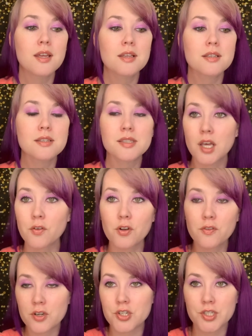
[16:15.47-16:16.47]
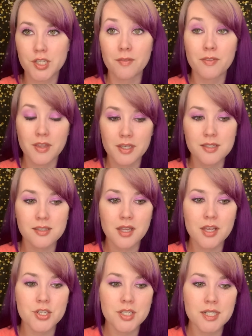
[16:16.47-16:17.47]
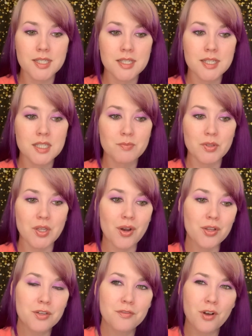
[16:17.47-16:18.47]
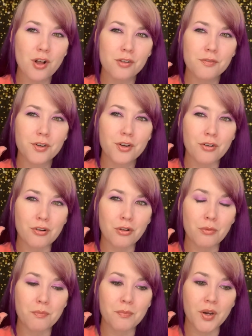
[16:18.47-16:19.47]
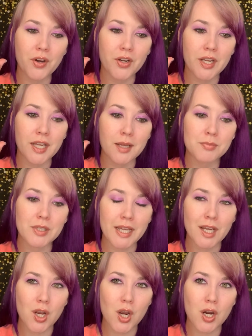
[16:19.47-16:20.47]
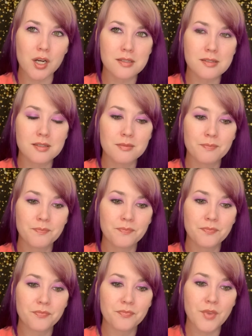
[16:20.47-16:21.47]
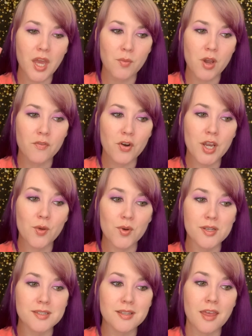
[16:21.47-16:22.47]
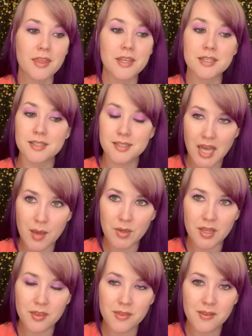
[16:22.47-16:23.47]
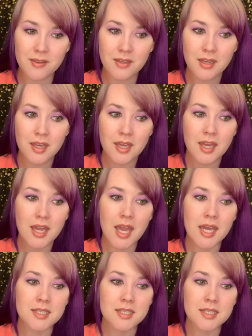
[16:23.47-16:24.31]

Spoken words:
Several versions of this legend exist, but they all involve Earl Beardy playing cards. However, it was the Sabbath, and